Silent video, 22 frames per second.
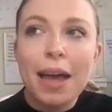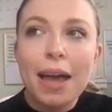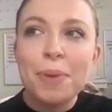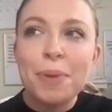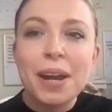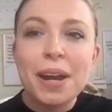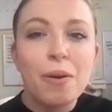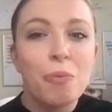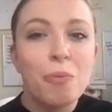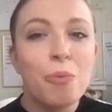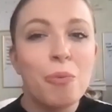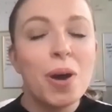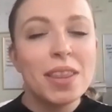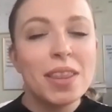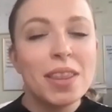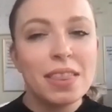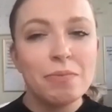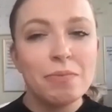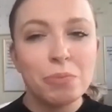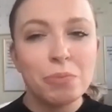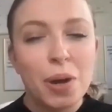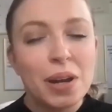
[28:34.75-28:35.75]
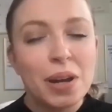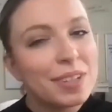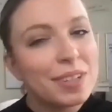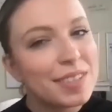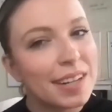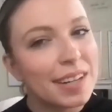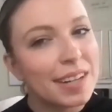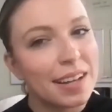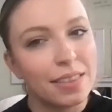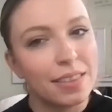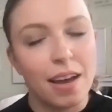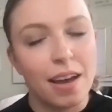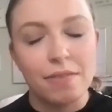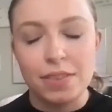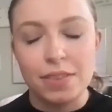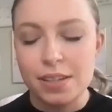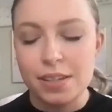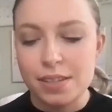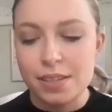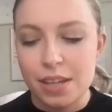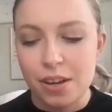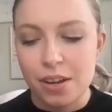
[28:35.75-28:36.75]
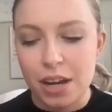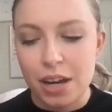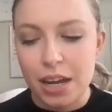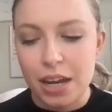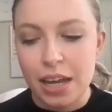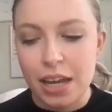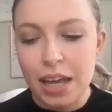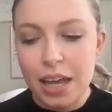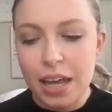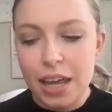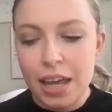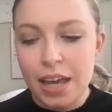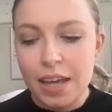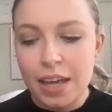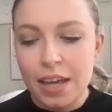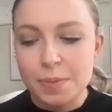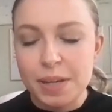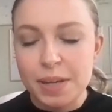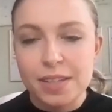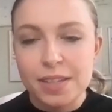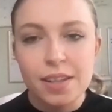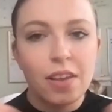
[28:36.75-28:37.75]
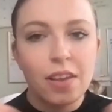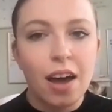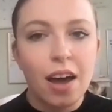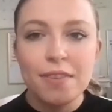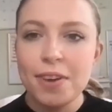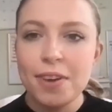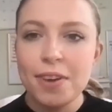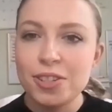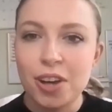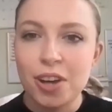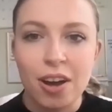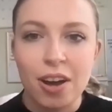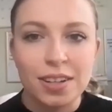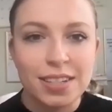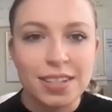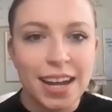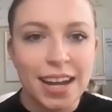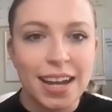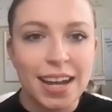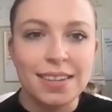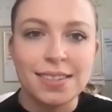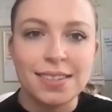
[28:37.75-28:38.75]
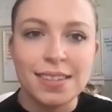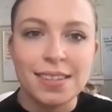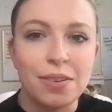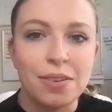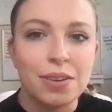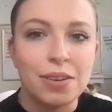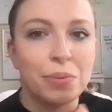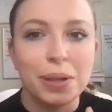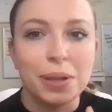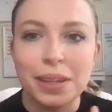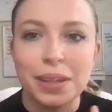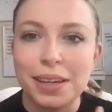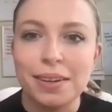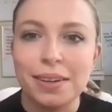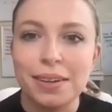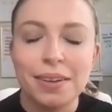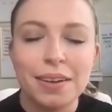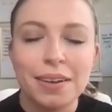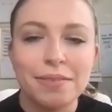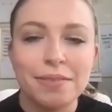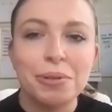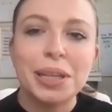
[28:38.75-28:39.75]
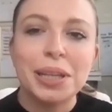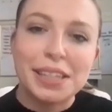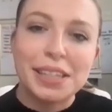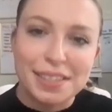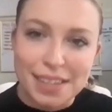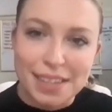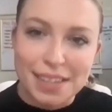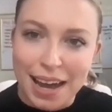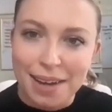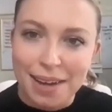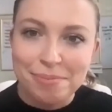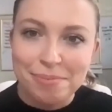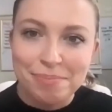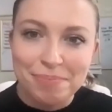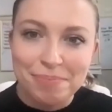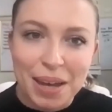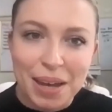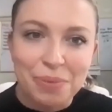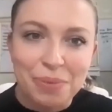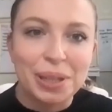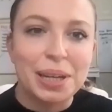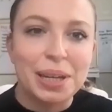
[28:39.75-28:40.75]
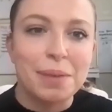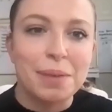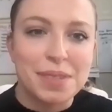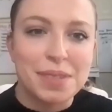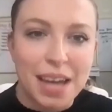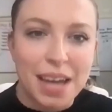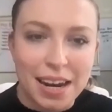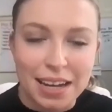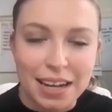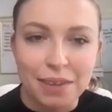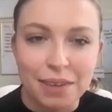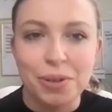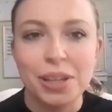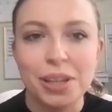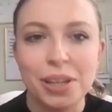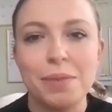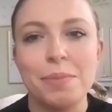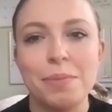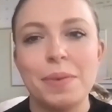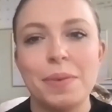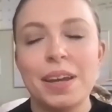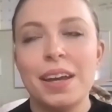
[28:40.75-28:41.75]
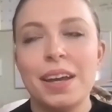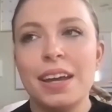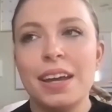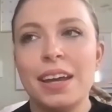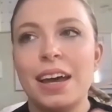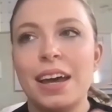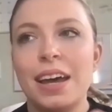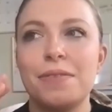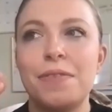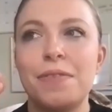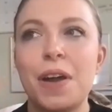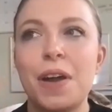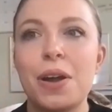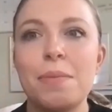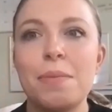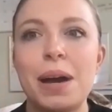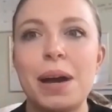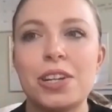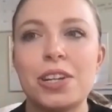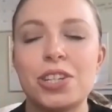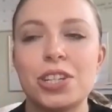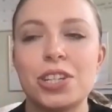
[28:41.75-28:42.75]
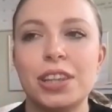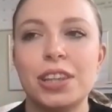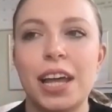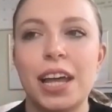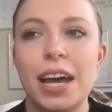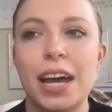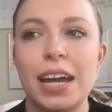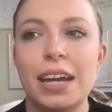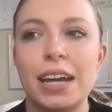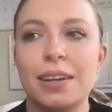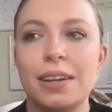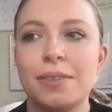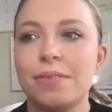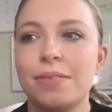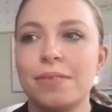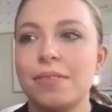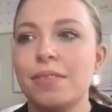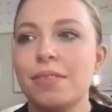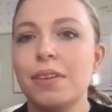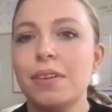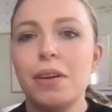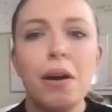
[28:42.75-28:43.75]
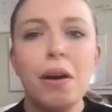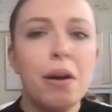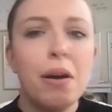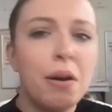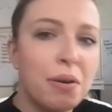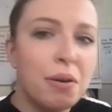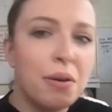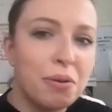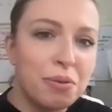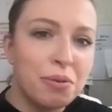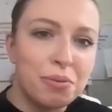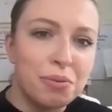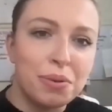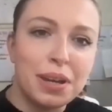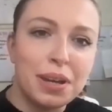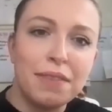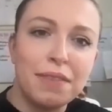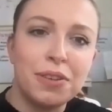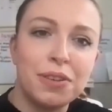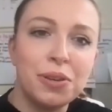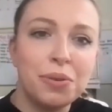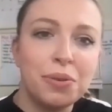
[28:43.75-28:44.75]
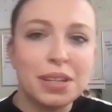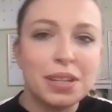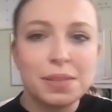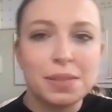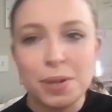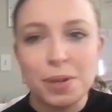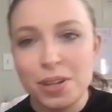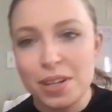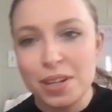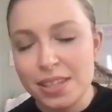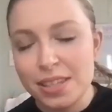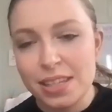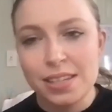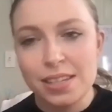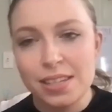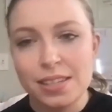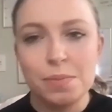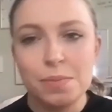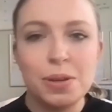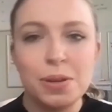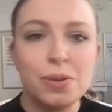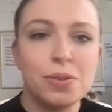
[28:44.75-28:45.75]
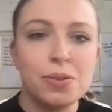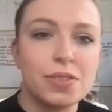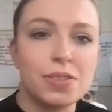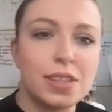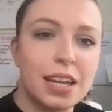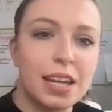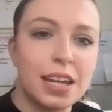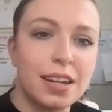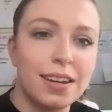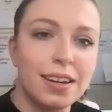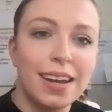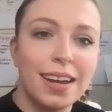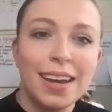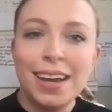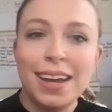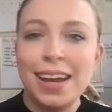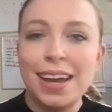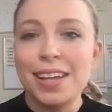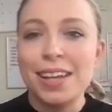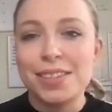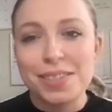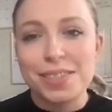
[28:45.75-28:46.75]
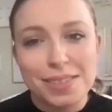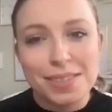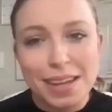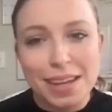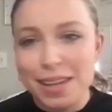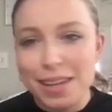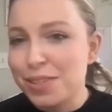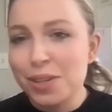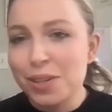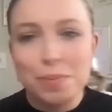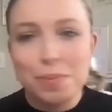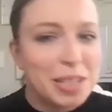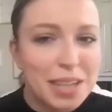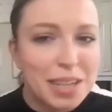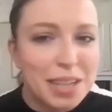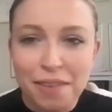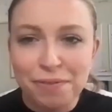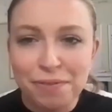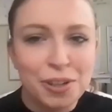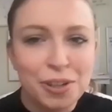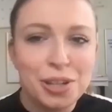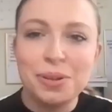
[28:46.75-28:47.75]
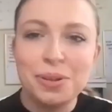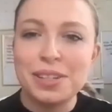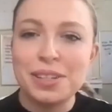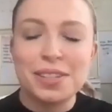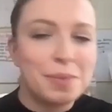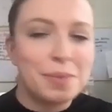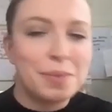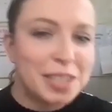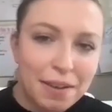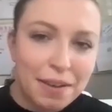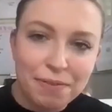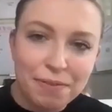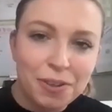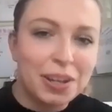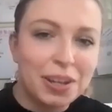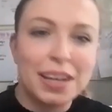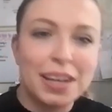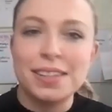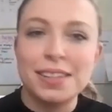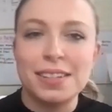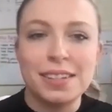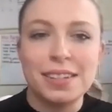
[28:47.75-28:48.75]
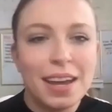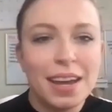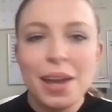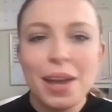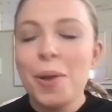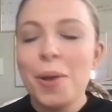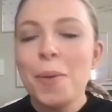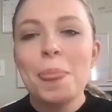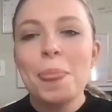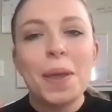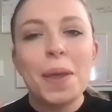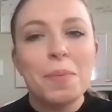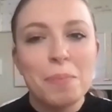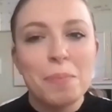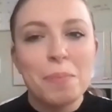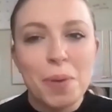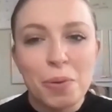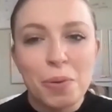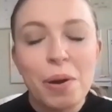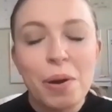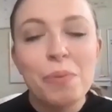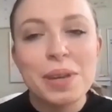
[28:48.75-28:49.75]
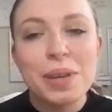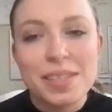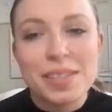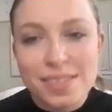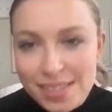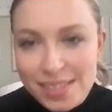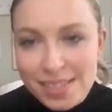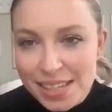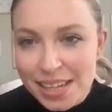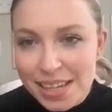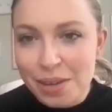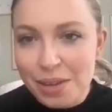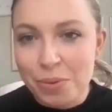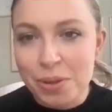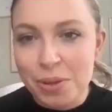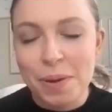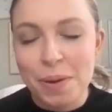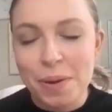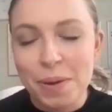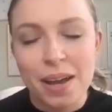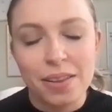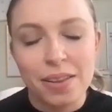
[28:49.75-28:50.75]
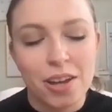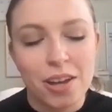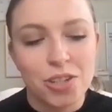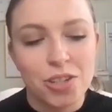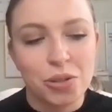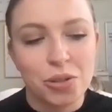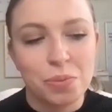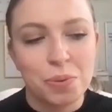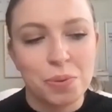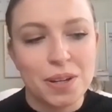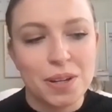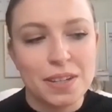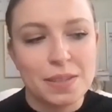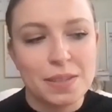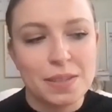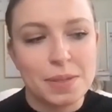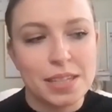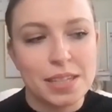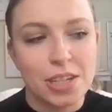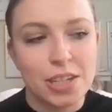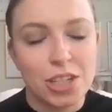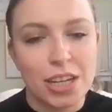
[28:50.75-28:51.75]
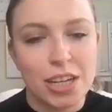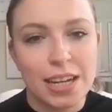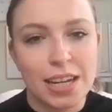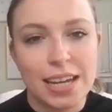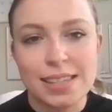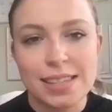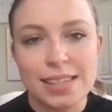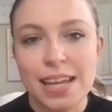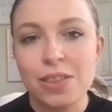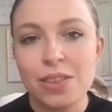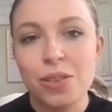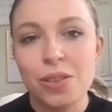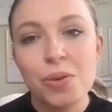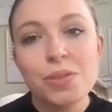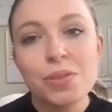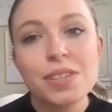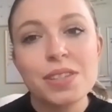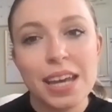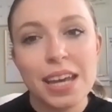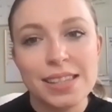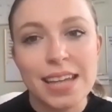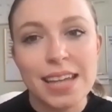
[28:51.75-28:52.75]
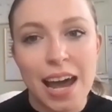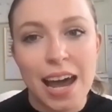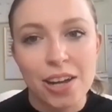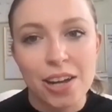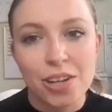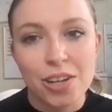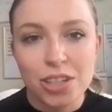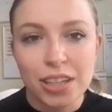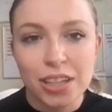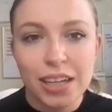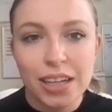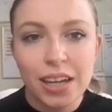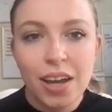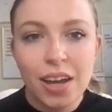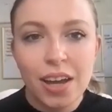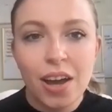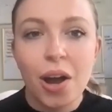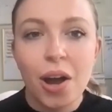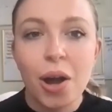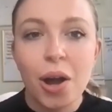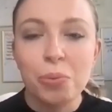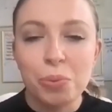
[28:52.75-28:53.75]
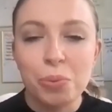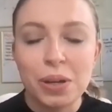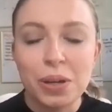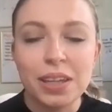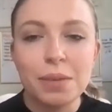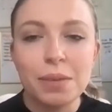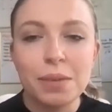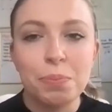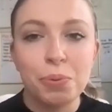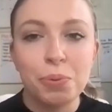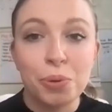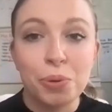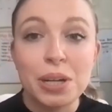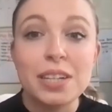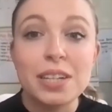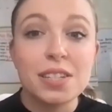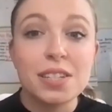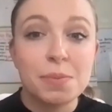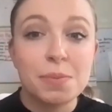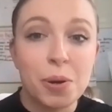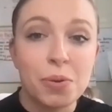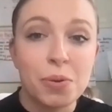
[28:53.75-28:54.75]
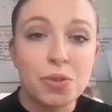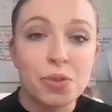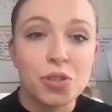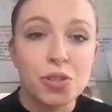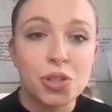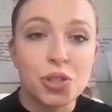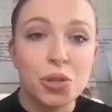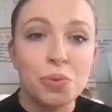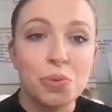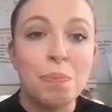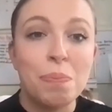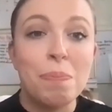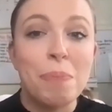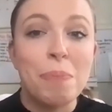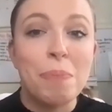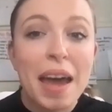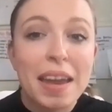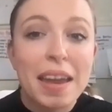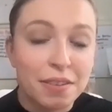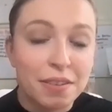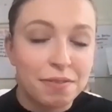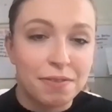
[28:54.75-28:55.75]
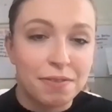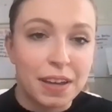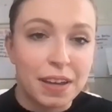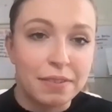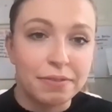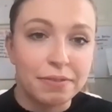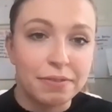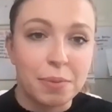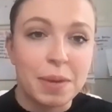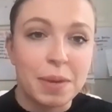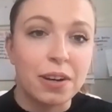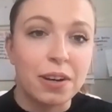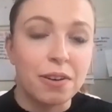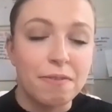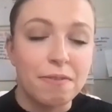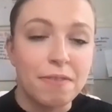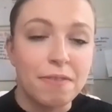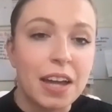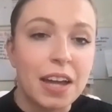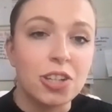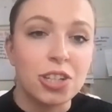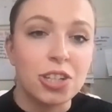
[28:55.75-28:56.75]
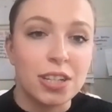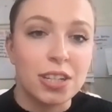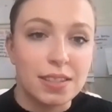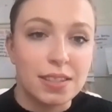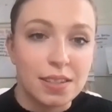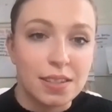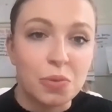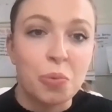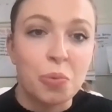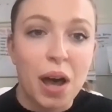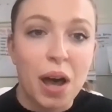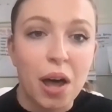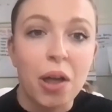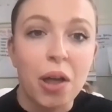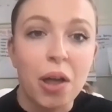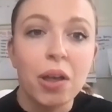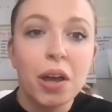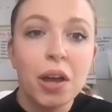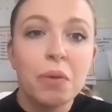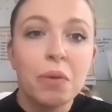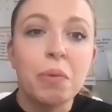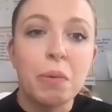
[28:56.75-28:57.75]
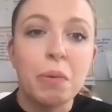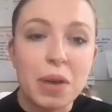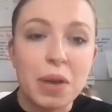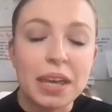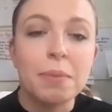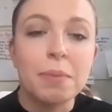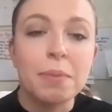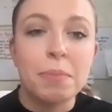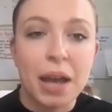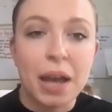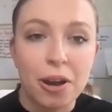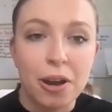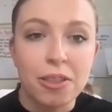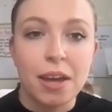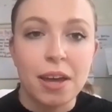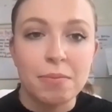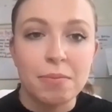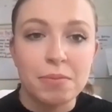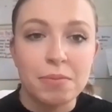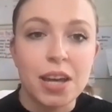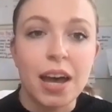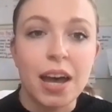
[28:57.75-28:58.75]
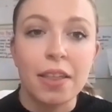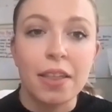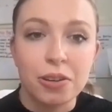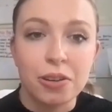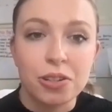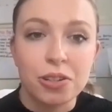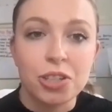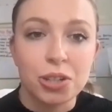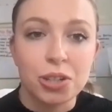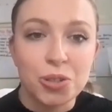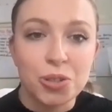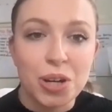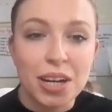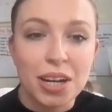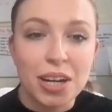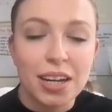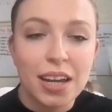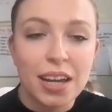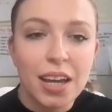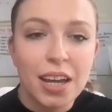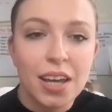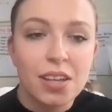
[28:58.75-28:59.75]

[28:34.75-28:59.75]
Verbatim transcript: But one one reason I love this theory is because a lot of our talk today has sounded really, really sad and really upsetting and really very much like, oh, if you experience this abuse, that it's it's gonna be tough for you and it's gonna be tough for your kids. But what we see with biological predisposition is that those kids actually are really predisposed to benefit from interventions as well when we compare them to other children.